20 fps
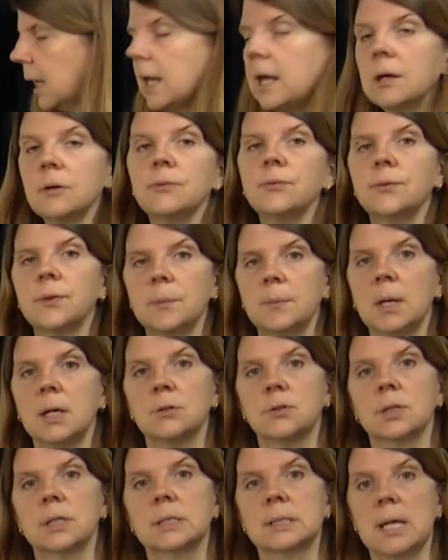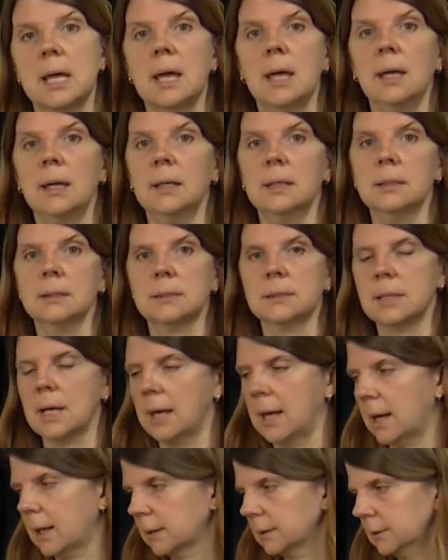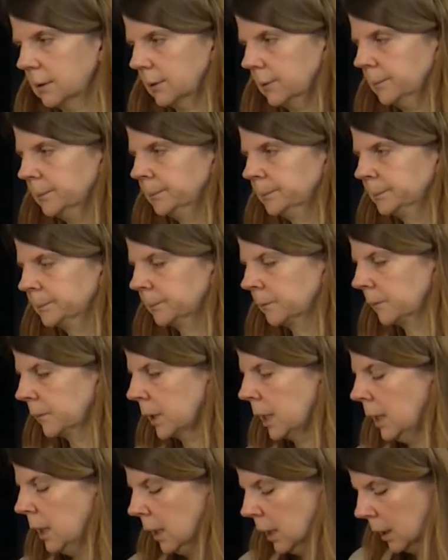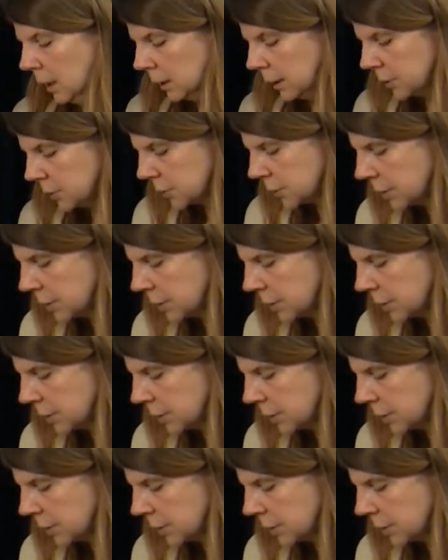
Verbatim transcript: if the matrix A is diagonal. Let's